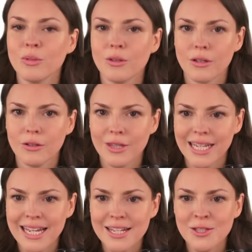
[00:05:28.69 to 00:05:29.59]
but the good
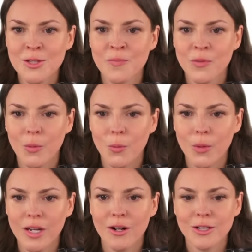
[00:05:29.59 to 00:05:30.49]
thing is
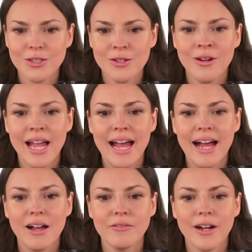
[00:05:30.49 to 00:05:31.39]
we also
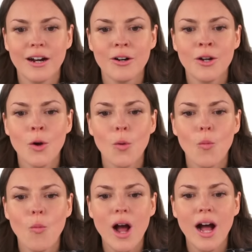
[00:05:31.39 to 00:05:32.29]
have our
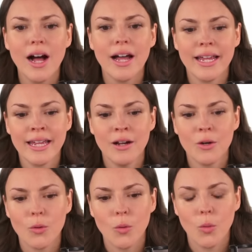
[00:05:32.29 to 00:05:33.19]
y
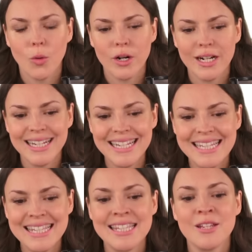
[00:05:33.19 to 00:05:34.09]

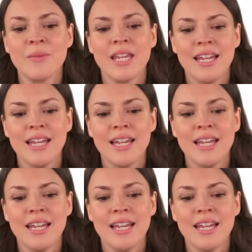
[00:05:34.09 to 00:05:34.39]
coordinates.